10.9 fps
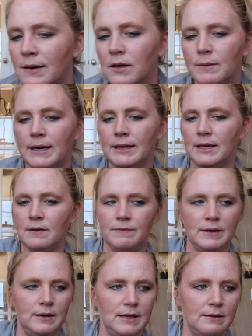I don't know why I can't
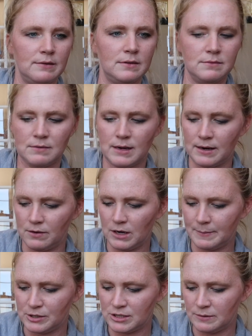find that one. I don't know
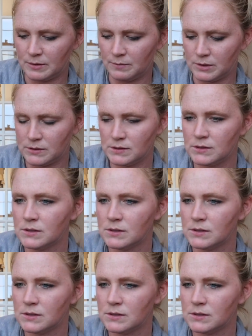how much that one was.